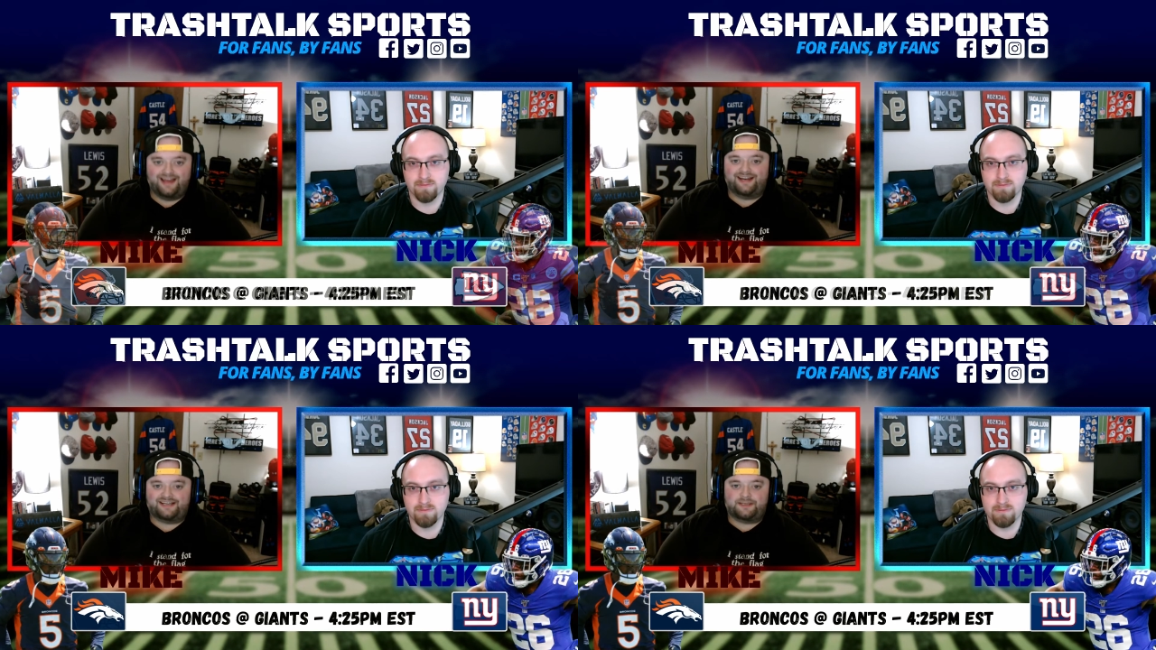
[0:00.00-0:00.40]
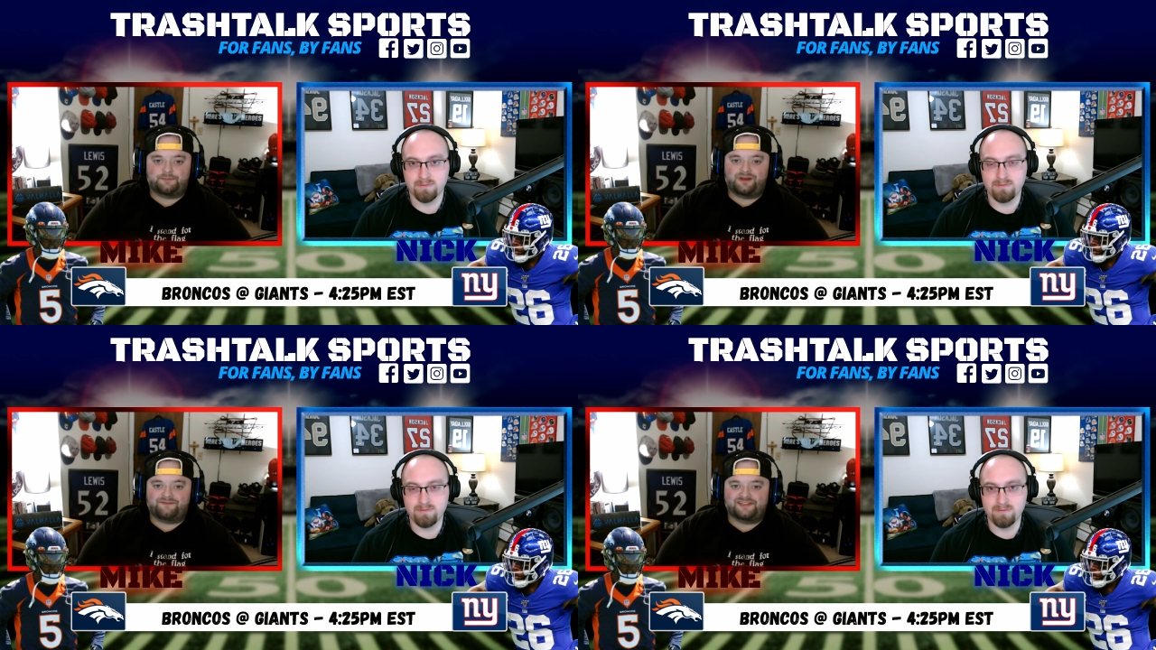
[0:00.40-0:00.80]
Speaker 1: Next
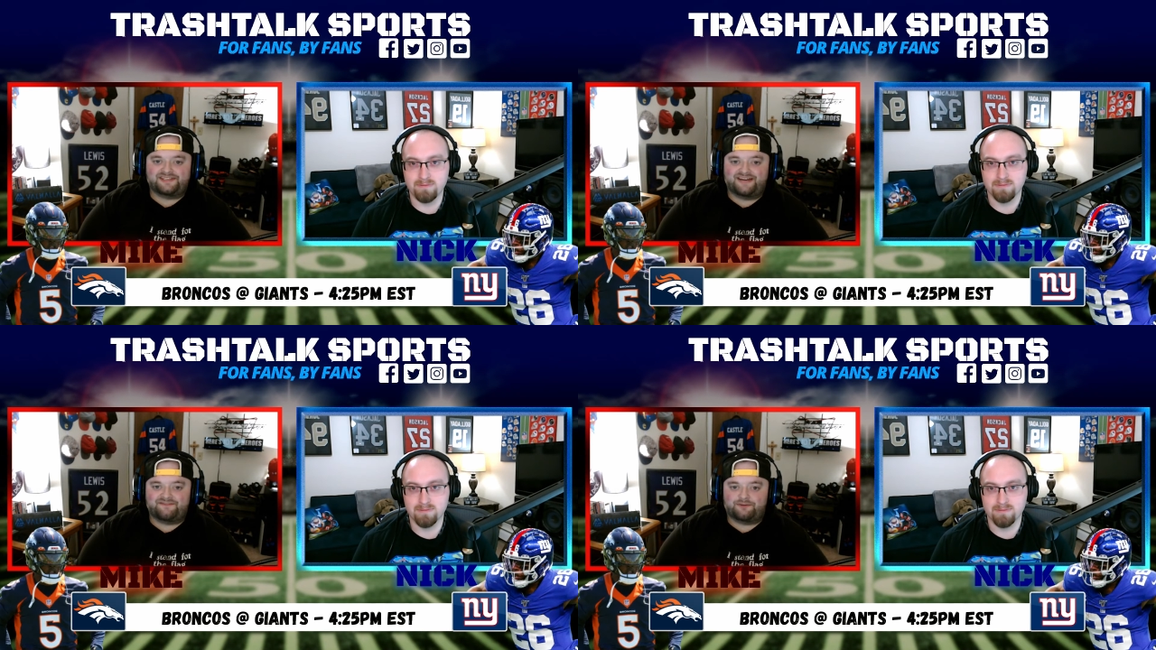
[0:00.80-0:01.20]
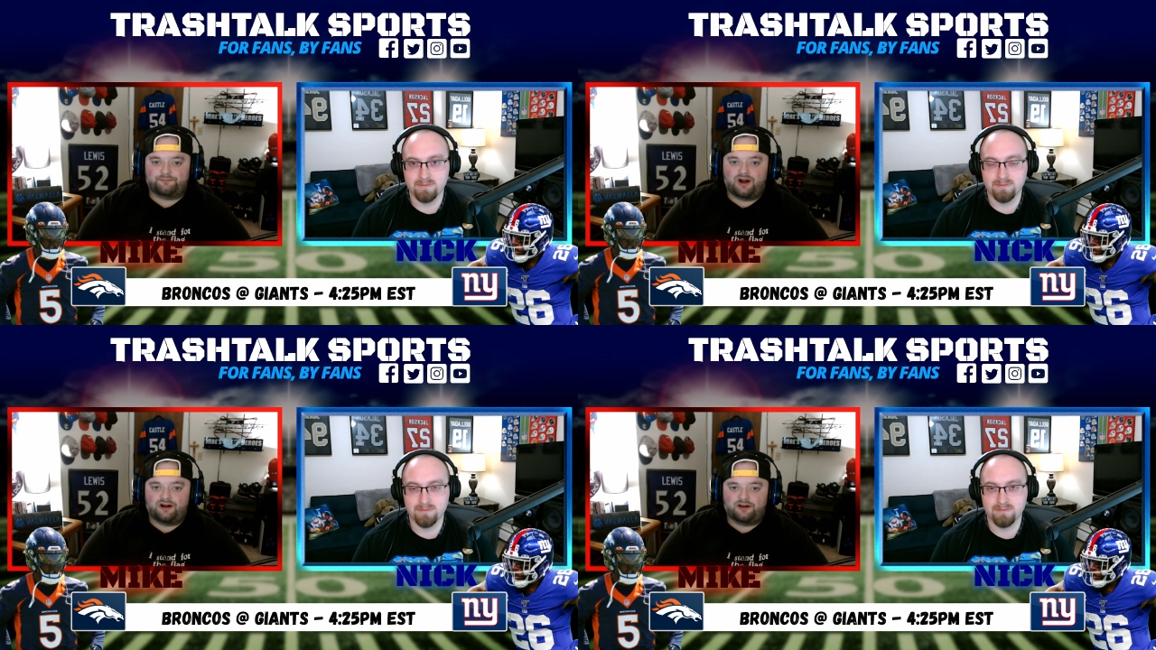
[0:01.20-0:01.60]
up, we have the Denver
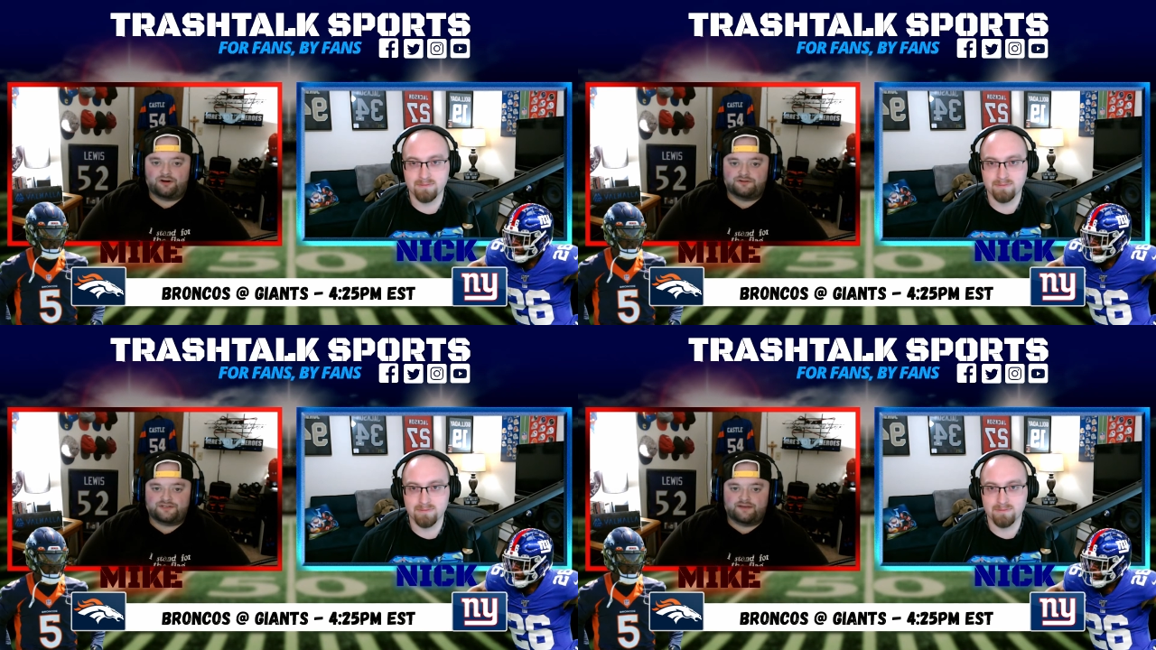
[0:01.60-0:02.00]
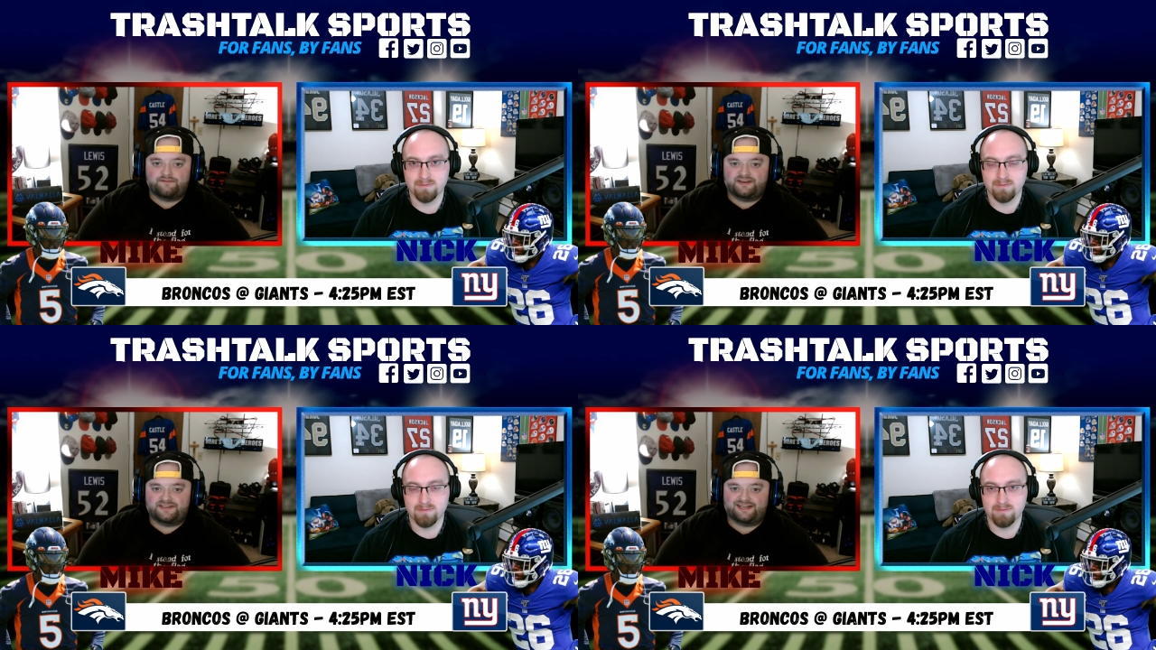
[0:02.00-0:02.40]
Broncos
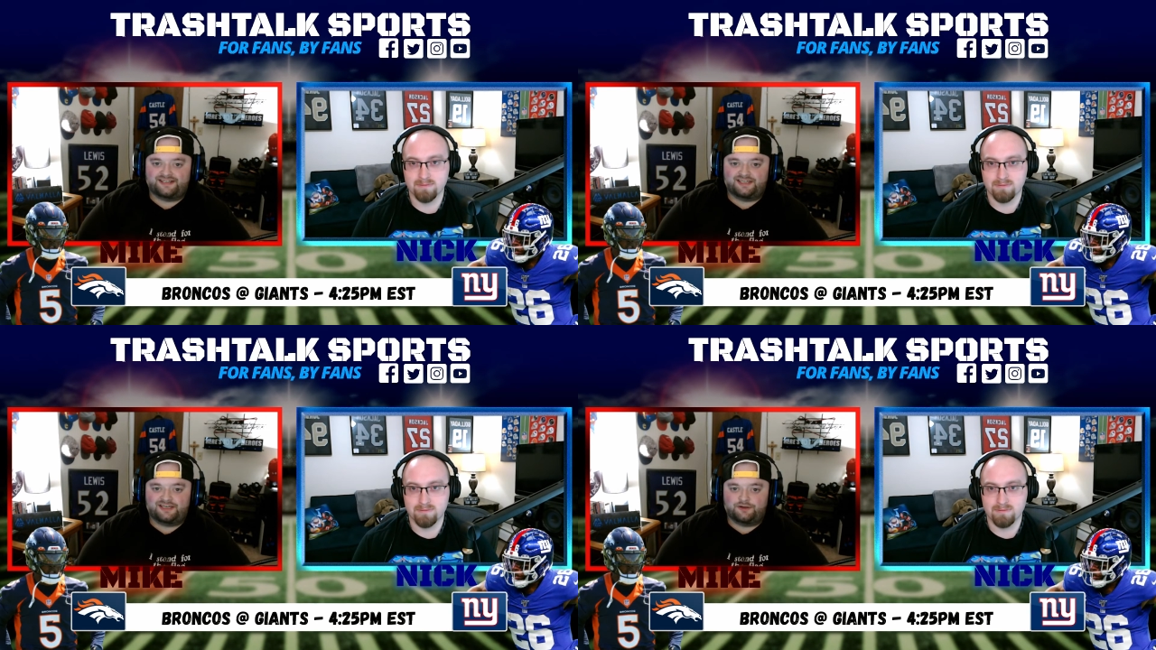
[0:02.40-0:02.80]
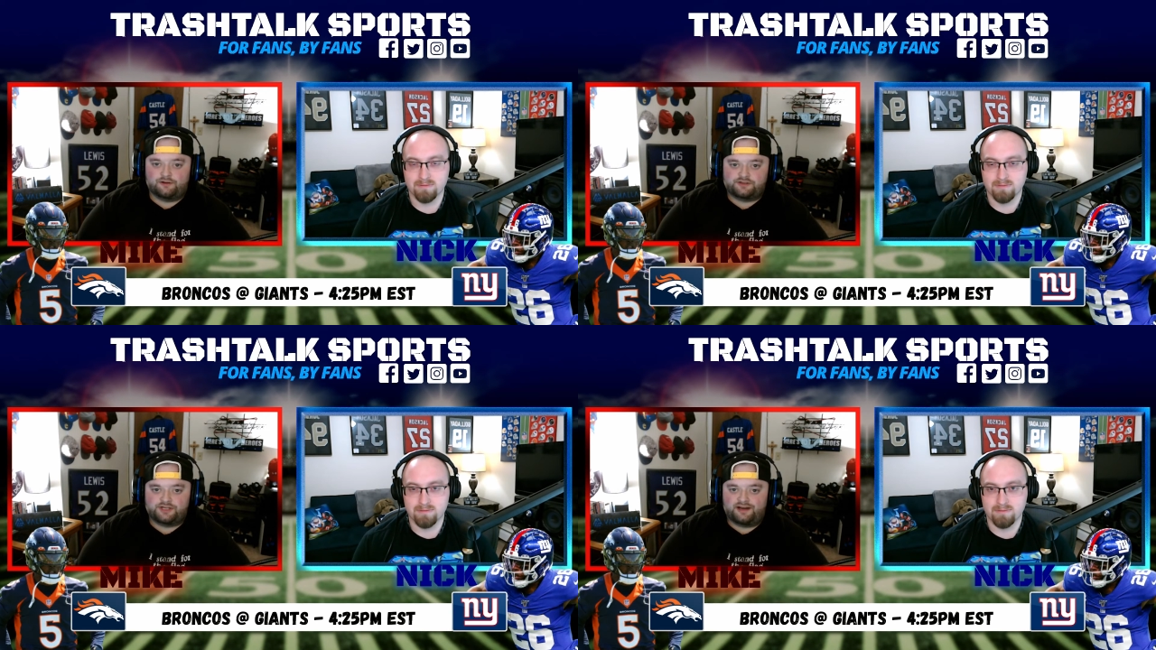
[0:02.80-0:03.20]
visiting the New
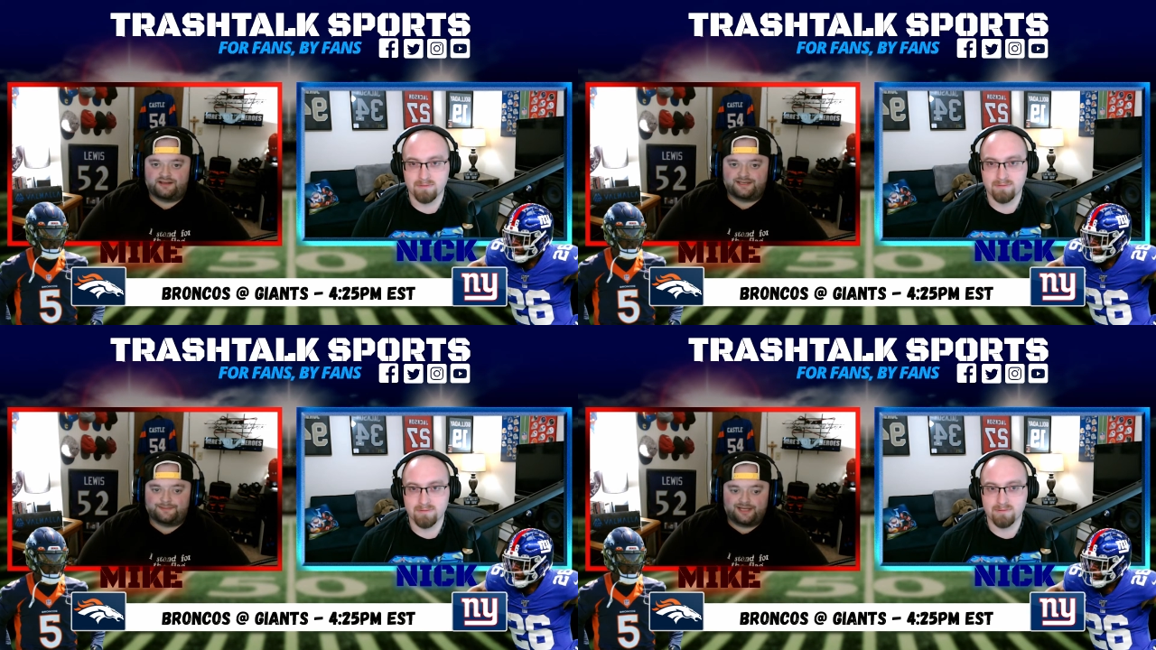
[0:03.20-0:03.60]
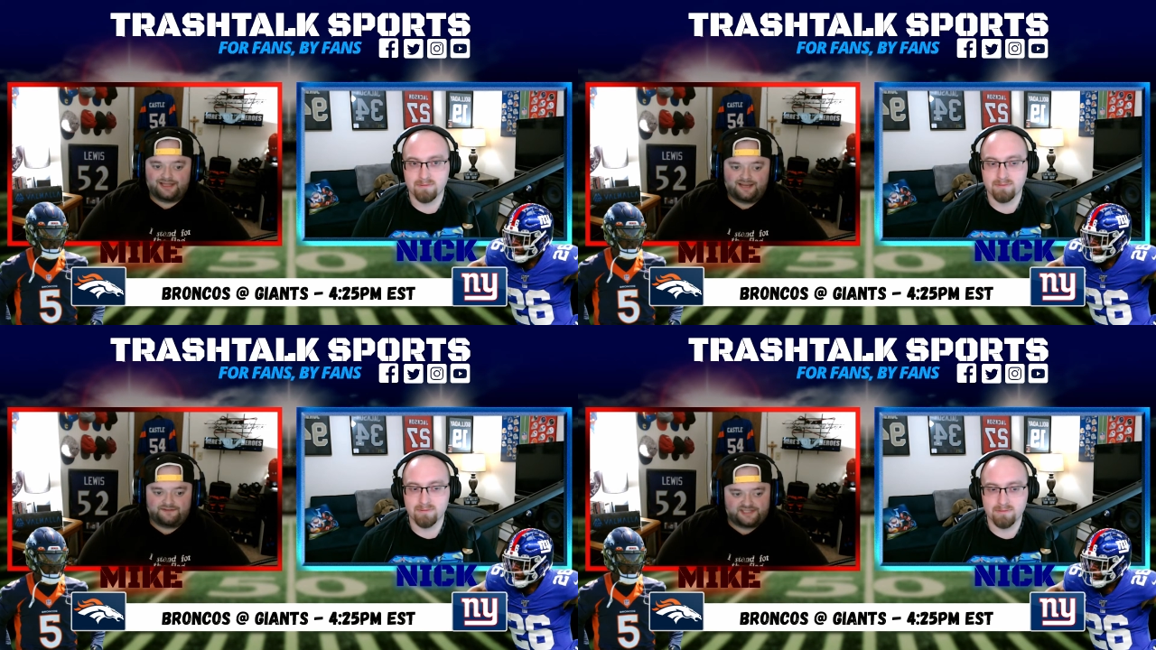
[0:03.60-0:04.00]
York Giants at
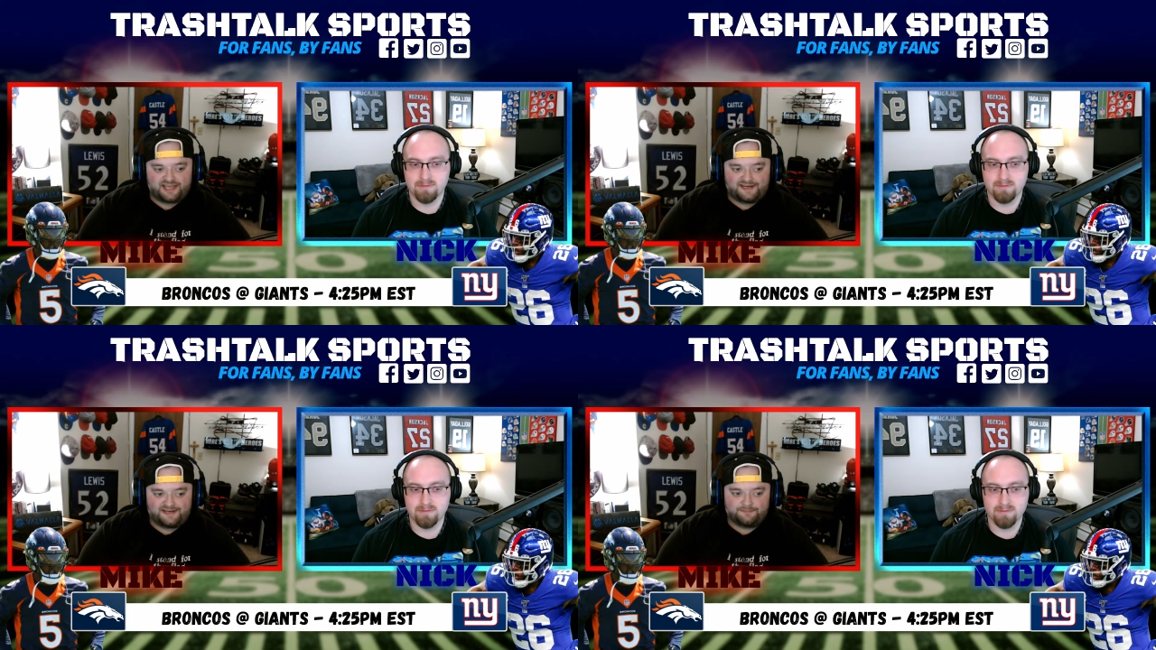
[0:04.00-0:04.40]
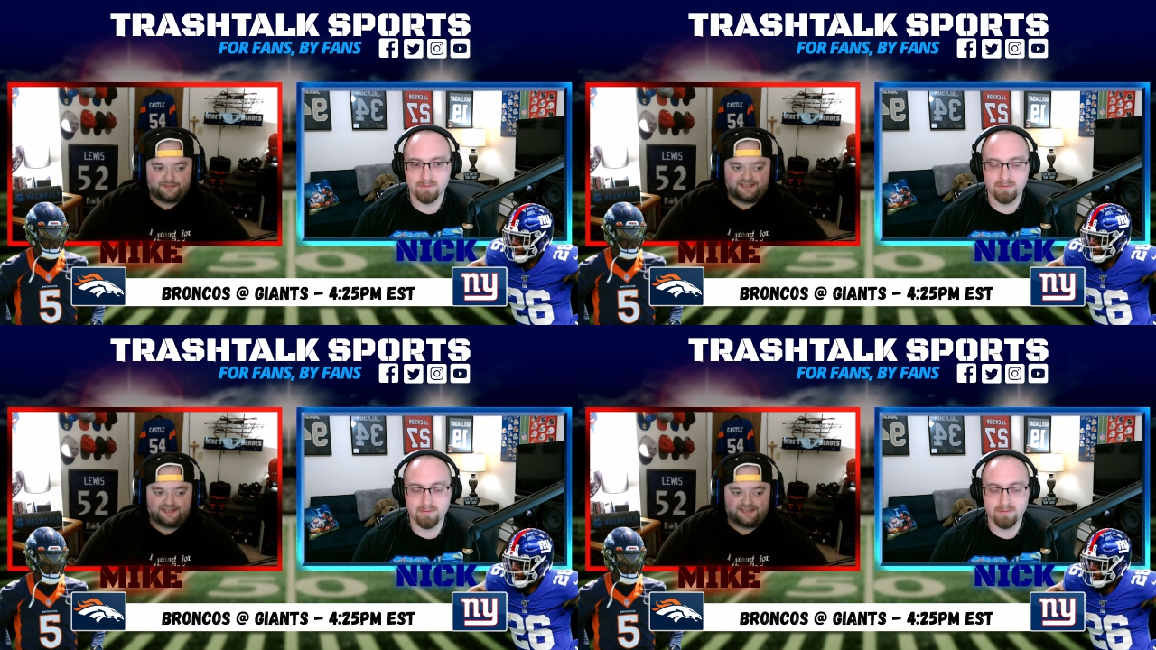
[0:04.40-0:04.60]
MetLife Stadium.